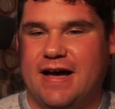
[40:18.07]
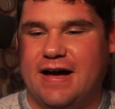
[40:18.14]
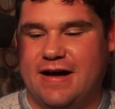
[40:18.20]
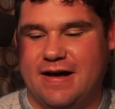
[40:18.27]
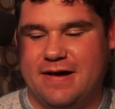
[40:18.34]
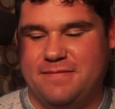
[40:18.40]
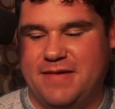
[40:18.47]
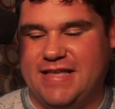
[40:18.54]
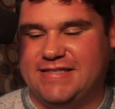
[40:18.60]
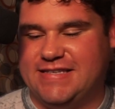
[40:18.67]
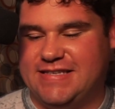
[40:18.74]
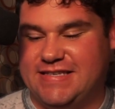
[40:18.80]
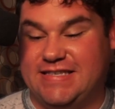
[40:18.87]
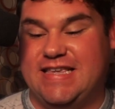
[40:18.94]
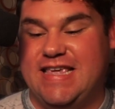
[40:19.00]
and
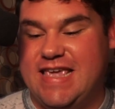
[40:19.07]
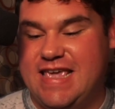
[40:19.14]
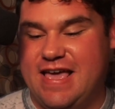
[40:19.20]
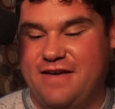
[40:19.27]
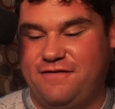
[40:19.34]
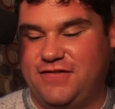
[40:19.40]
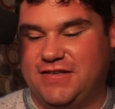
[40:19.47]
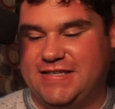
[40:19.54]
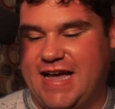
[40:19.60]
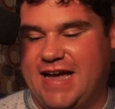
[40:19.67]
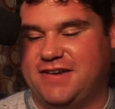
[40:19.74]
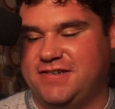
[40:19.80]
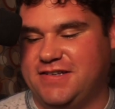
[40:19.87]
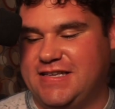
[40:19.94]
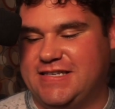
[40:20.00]
see if it's
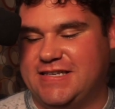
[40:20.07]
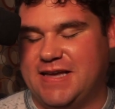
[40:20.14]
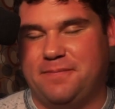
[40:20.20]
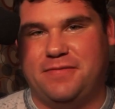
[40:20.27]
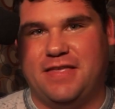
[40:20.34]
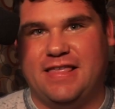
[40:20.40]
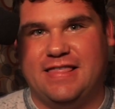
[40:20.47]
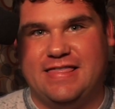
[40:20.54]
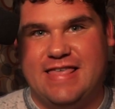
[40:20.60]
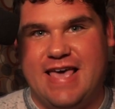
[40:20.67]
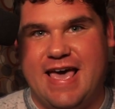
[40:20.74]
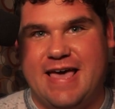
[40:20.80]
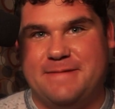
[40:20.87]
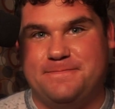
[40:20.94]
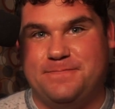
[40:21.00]
actually something
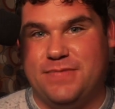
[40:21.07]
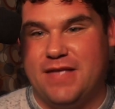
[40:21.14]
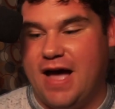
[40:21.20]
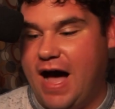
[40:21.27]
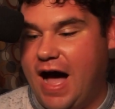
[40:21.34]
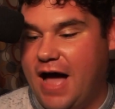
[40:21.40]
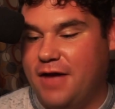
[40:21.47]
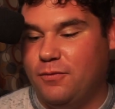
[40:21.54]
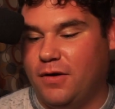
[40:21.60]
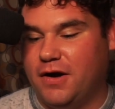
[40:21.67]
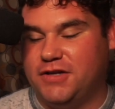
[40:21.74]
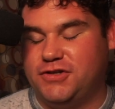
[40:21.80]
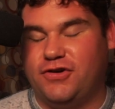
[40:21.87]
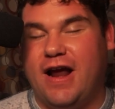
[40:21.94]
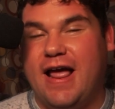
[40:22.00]
that I'd want
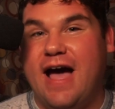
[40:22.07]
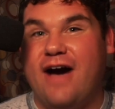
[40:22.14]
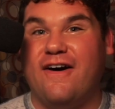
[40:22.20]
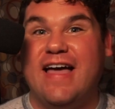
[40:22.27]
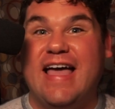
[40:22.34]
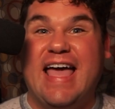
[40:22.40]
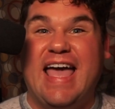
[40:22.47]
to try out.